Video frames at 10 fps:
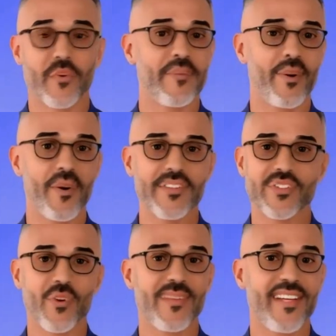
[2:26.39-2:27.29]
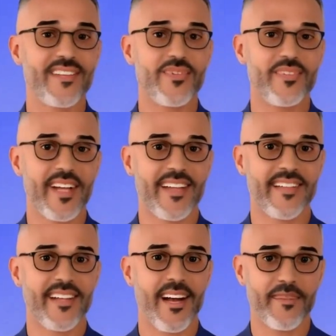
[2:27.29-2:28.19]
components don't get too
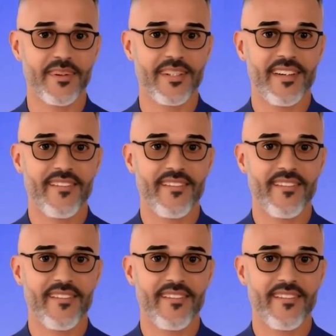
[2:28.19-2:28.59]
tightly coupled.